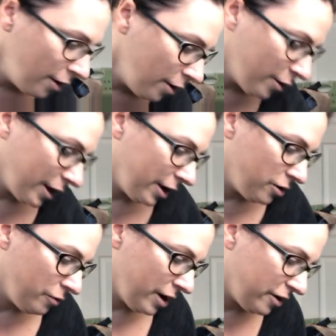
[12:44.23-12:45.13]
Okay,
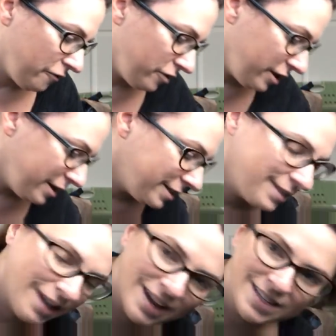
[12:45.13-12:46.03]
you ready for these?
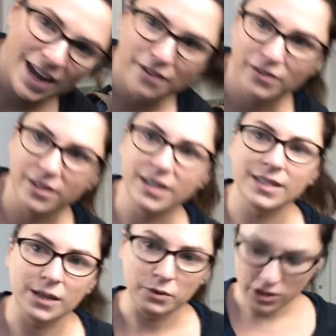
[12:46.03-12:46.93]
I die for
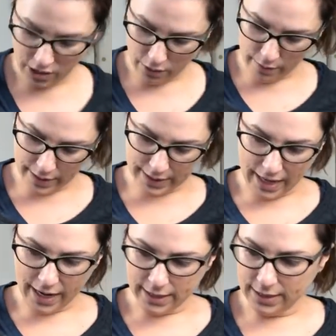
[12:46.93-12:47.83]
these. I wish they were my
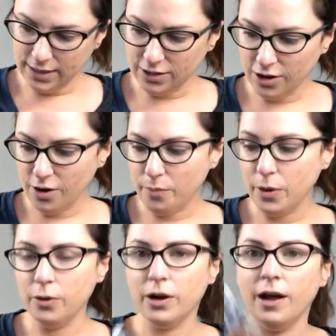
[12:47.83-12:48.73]
size. These are
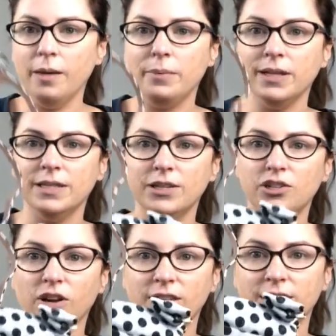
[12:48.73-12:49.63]
polka dot Betsy
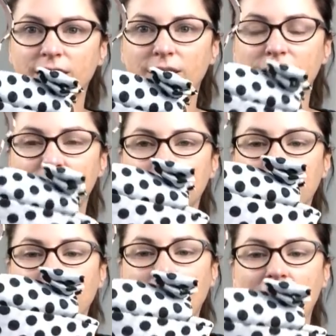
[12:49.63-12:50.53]
Johnson
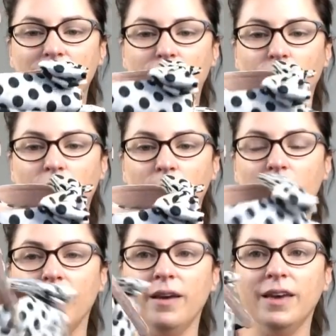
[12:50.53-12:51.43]
platform
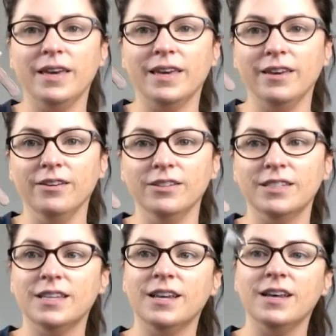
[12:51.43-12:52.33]

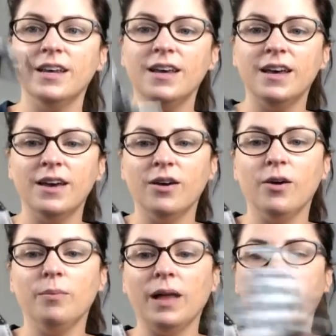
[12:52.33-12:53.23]
heels.
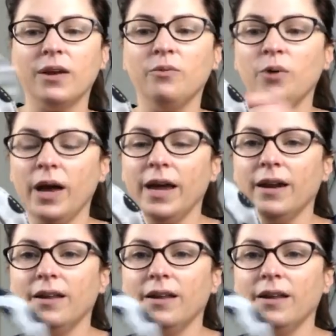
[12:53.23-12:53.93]
Black and white.